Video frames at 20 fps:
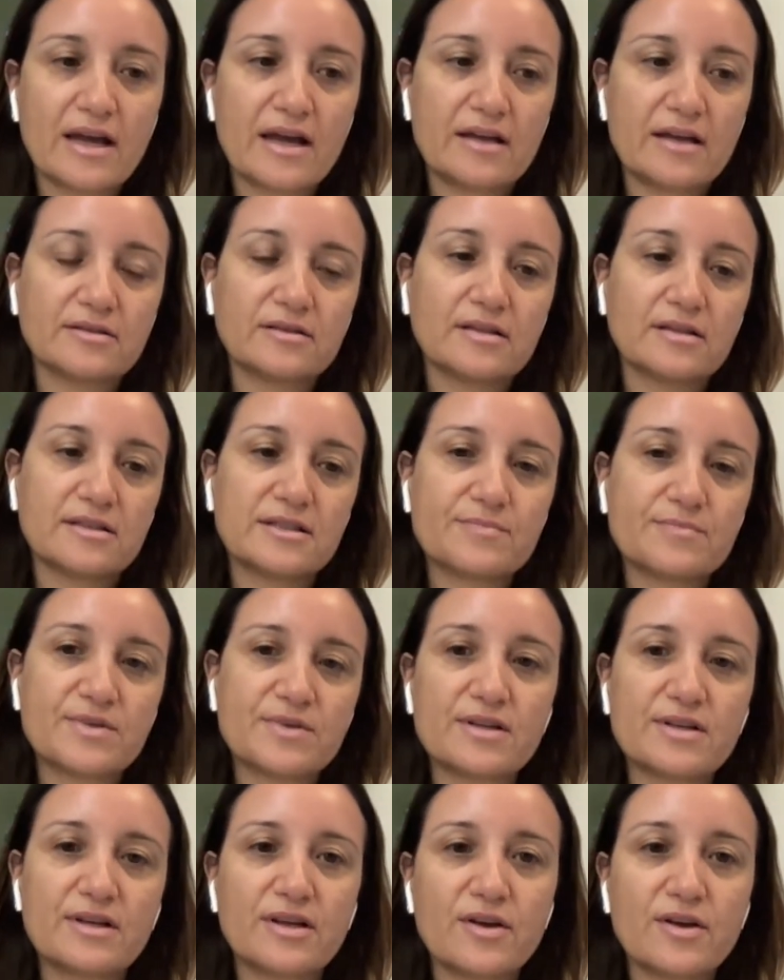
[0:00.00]
and
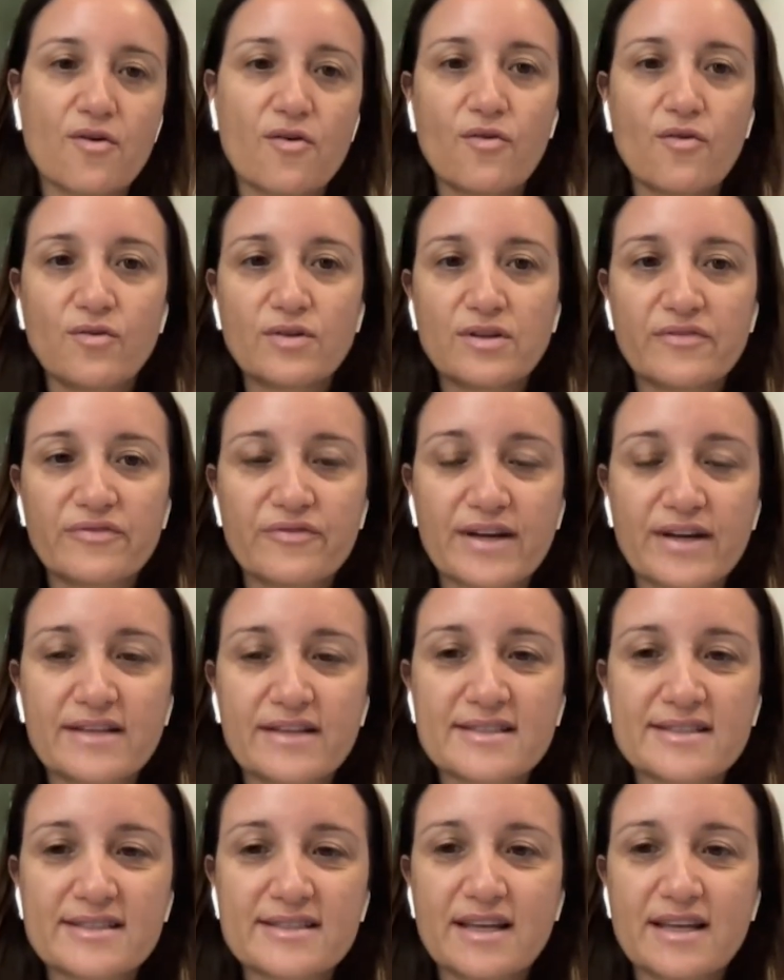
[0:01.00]
especially all the friends,